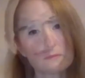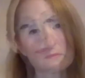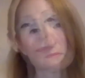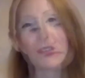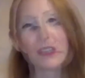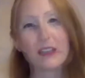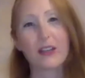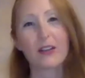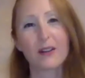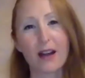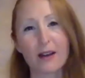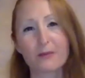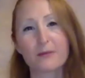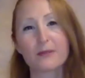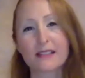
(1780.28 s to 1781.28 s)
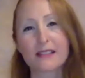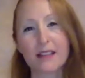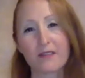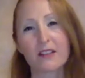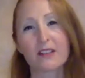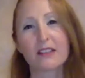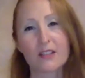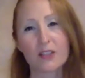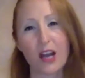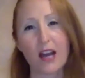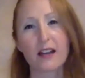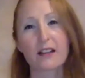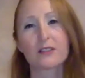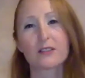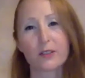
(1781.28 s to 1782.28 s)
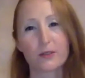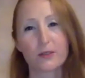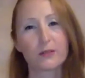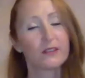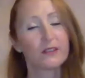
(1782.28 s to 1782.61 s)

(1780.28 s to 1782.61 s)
You know, I was definitely a child who